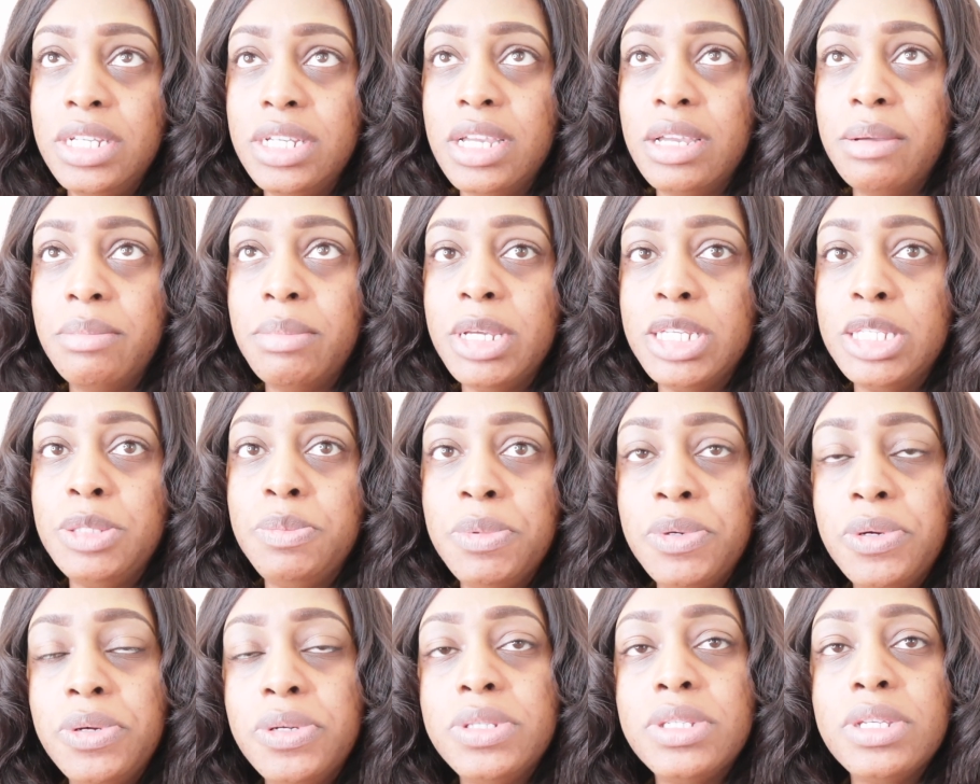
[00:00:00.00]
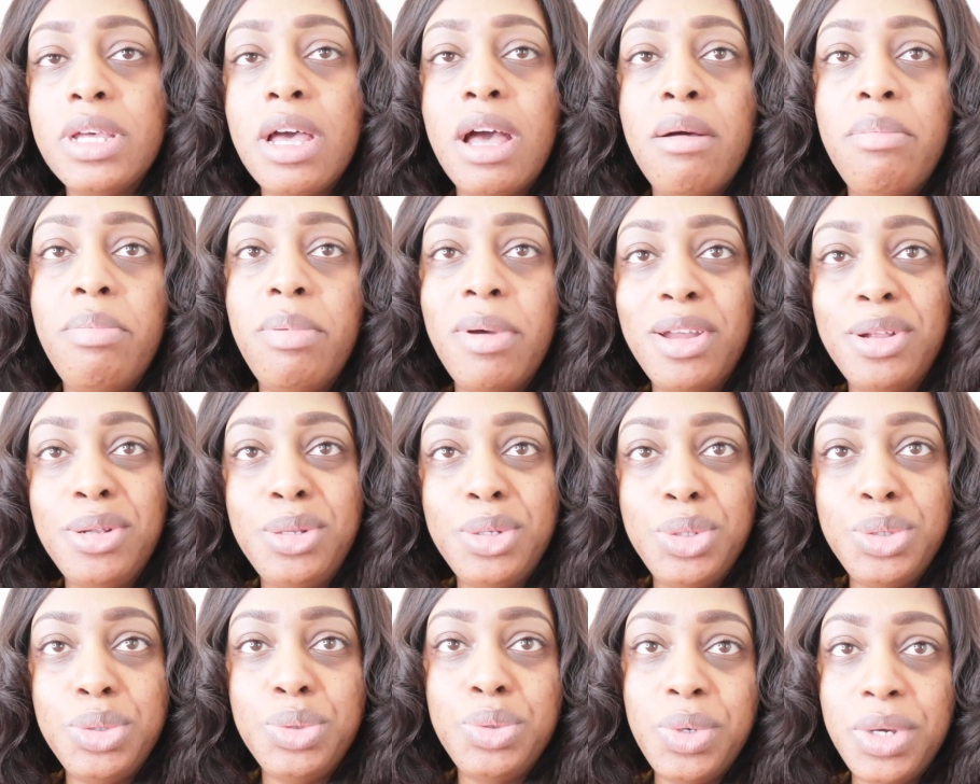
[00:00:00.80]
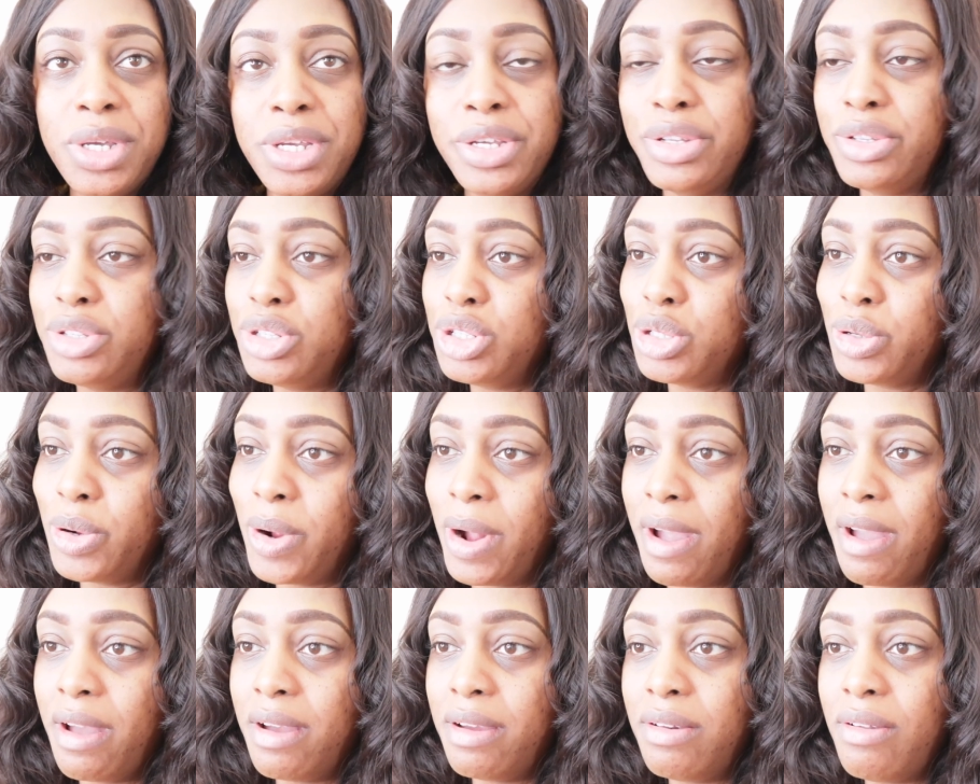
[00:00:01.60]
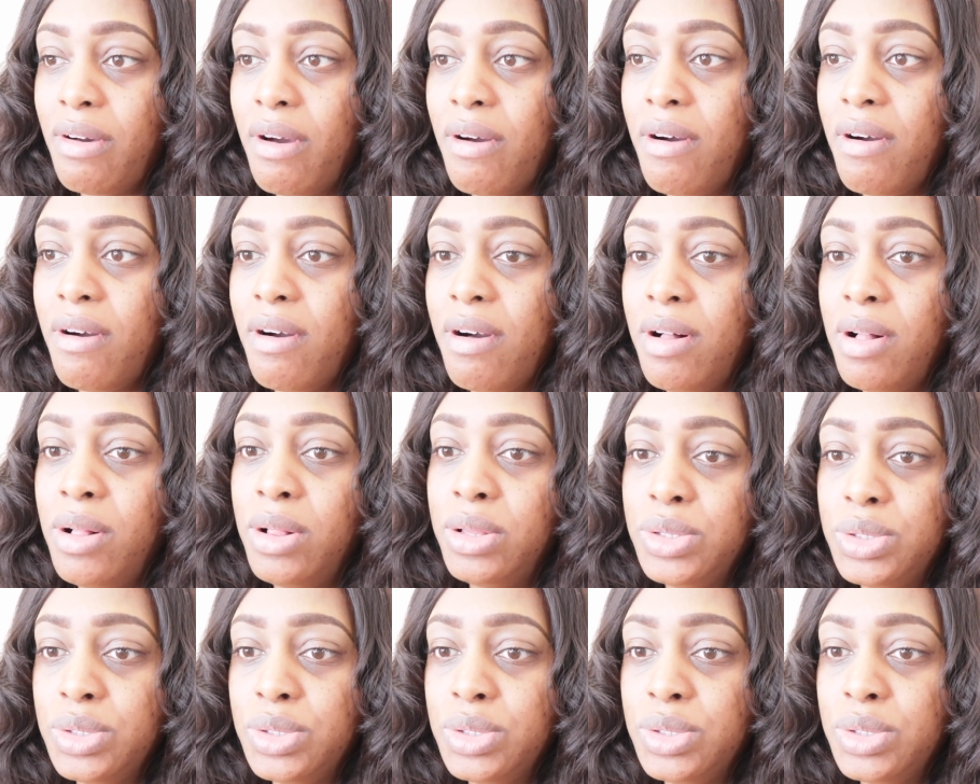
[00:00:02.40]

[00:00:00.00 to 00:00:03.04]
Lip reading: get my spirits up, and do a try on haul.